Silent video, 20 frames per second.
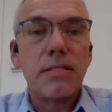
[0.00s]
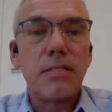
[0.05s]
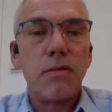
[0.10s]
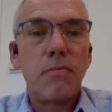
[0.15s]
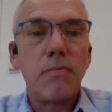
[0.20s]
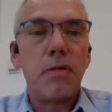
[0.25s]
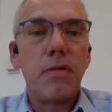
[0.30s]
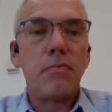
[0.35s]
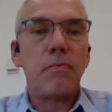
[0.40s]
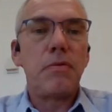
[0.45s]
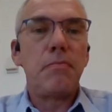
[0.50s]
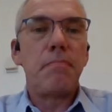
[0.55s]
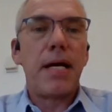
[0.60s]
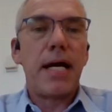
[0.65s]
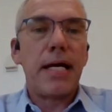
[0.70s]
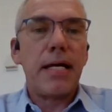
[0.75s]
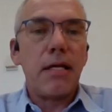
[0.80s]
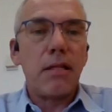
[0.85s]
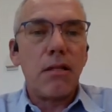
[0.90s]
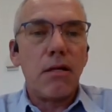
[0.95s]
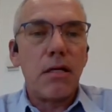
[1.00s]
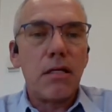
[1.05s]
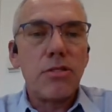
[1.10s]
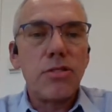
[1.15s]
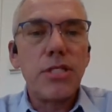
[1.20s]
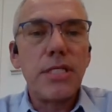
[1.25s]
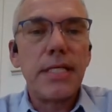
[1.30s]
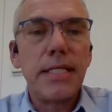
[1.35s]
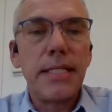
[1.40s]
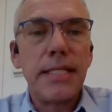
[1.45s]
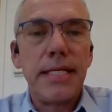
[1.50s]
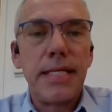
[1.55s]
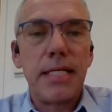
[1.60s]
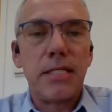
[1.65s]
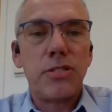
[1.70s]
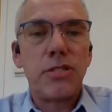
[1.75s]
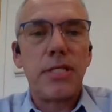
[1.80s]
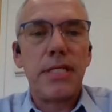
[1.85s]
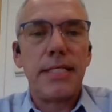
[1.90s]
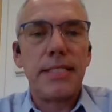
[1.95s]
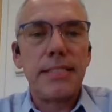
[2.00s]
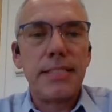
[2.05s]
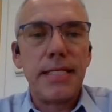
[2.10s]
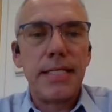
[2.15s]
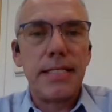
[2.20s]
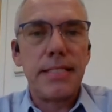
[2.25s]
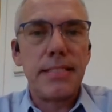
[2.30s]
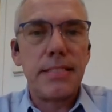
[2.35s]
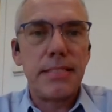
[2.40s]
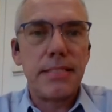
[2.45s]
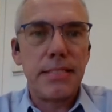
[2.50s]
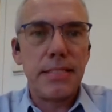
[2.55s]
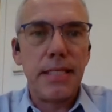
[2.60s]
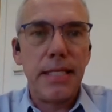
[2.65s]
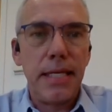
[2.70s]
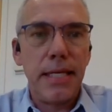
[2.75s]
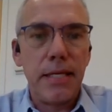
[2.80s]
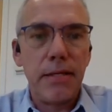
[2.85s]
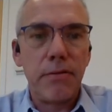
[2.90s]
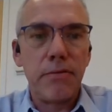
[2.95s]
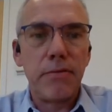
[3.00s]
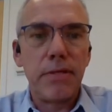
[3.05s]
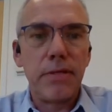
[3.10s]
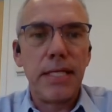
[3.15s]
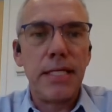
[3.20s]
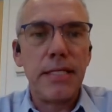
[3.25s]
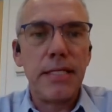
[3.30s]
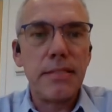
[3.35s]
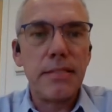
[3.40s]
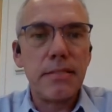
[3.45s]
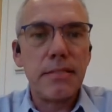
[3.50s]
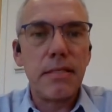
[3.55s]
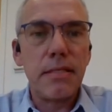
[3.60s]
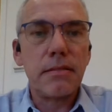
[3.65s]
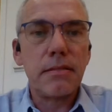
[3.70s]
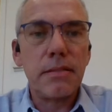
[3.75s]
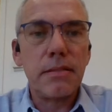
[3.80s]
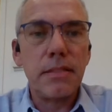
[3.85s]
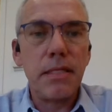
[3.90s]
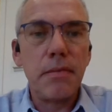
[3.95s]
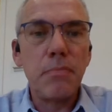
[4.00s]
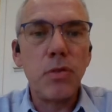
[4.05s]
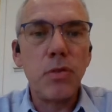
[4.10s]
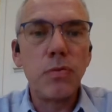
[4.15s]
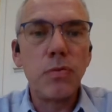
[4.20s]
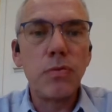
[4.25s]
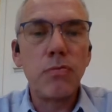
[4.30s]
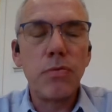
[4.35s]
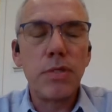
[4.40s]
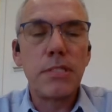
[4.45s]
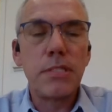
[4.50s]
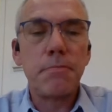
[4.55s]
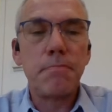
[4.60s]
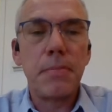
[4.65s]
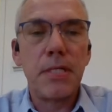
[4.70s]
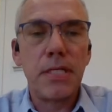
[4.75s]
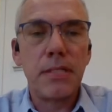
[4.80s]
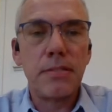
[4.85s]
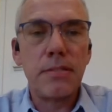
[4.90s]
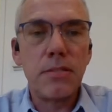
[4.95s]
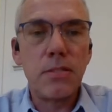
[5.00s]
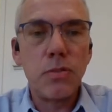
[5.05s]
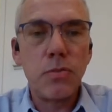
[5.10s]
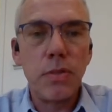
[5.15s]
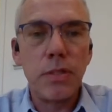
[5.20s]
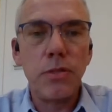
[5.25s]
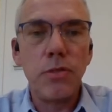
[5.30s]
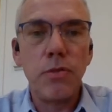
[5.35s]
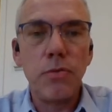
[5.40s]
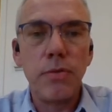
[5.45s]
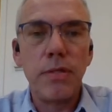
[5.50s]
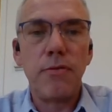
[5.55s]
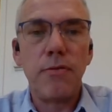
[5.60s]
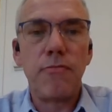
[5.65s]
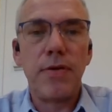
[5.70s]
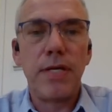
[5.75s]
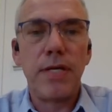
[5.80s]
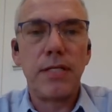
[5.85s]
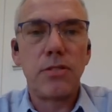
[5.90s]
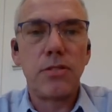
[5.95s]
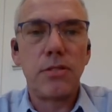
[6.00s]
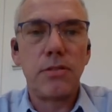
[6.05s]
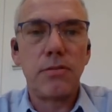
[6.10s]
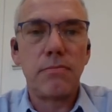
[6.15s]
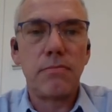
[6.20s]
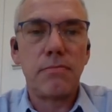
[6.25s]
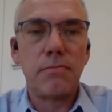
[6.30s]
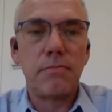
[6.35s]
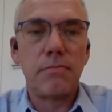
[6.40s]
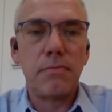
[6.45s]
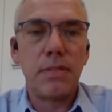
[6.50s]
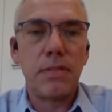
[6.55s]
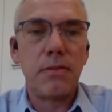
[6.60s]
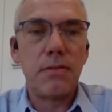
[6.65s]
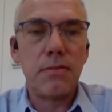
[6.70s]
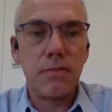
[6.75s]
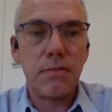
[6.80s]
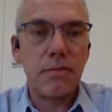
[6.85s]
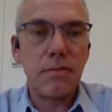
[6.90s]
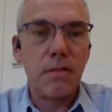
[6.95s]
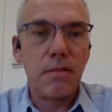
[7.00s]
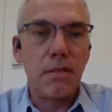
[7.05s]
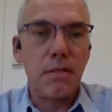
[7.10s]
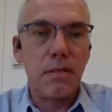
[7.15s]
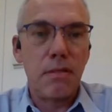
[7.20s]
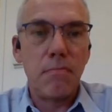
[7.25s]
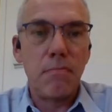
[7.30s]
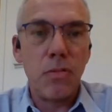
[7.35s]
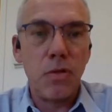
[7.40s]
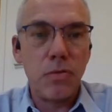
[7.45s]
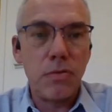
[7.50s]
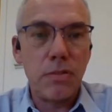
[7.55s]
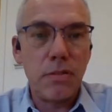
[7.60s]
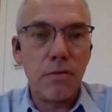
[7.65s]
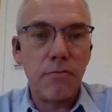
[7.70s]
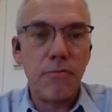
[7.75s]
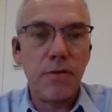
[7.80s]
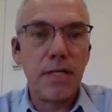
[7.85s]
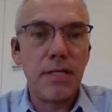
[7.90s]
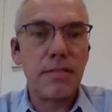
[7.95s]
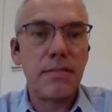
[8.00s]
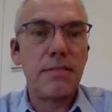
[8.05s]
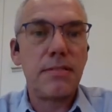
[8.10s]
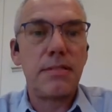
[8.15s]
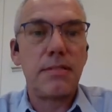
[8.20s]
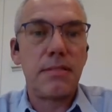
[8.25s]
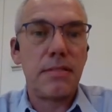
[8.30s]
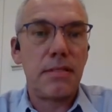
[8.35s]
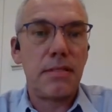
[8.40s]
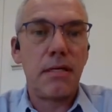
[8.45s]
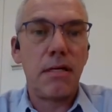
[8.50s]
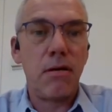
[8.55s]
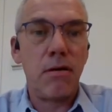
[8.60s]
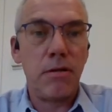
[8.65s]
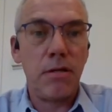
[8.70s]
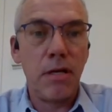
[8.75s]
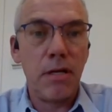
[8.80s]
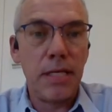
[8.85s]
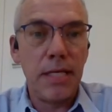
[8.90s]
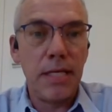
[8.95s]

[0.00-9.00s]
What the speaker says: So what we biologically actually test here is the immune response to a new infection, because most of us are